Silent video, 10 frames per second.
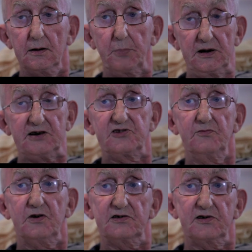police
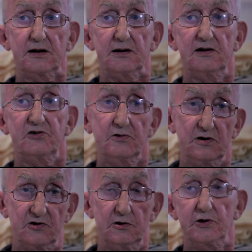investigation
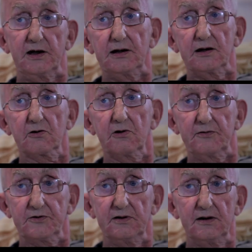that's looking at
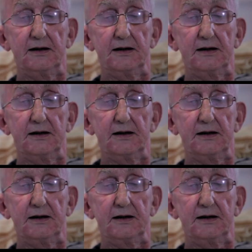Grafton and